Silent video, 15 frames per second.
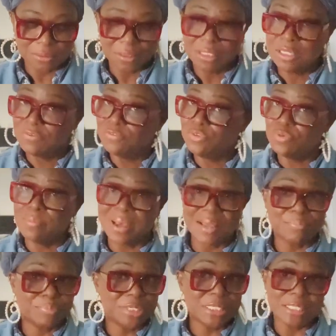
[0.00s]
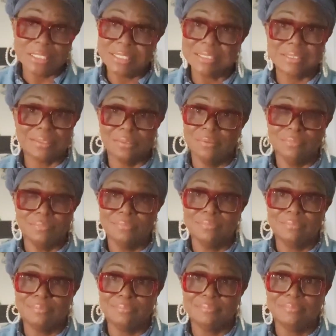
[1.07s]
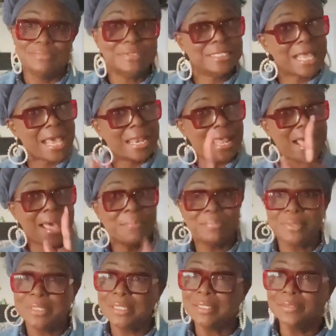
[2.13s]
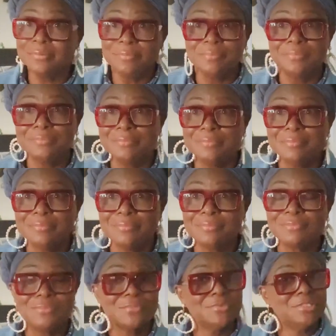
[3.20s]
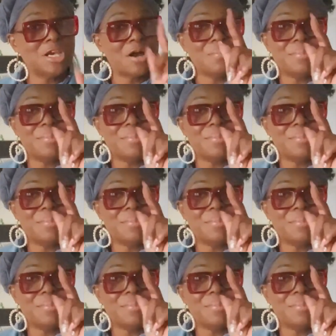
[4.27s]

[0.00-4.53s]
giving you my peace. Not happening. Y'all